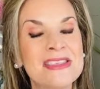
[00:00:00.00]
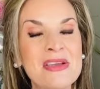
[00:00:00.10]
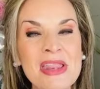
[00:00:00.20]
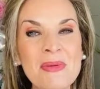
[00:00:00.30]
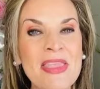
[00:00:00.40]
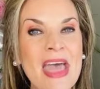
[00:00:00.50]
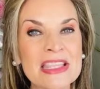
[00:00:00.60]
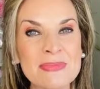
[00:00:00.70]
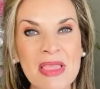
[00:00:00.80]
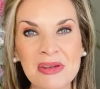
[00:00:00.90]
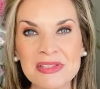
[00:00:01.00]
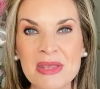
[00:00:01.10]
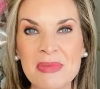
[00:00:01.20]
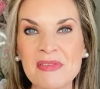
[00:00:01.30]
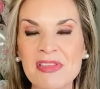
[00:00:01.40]
So anyway, that's my little
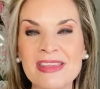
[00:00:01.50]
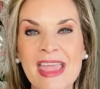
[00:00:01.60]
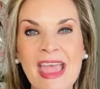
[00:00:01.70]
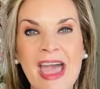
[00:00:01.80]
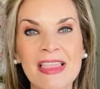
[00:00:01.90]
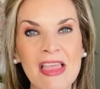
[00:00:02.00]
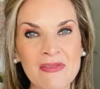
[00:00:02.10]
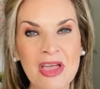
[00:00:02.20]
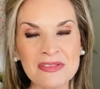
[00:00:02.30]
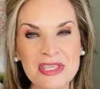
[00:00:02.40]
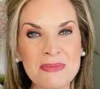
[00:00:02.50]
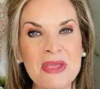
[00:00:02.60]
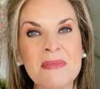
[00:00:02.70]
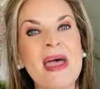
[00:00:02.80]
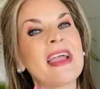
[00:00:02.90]
tidbit for the day. I love y'all to the
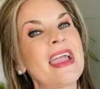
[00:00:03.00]
moon and back.